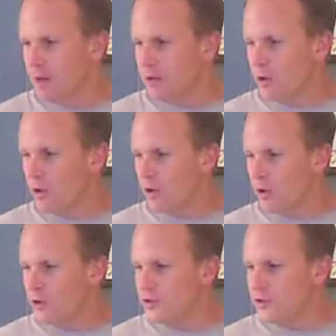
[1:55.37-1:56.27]
The
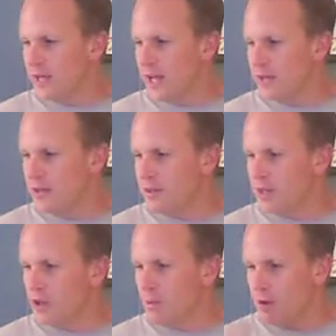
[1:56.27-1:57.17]
close second
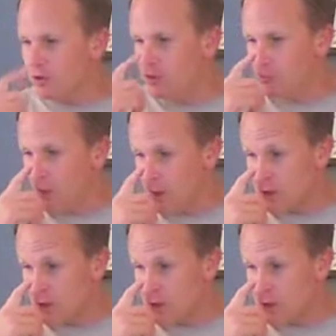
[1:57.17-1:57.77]
thing you must avoid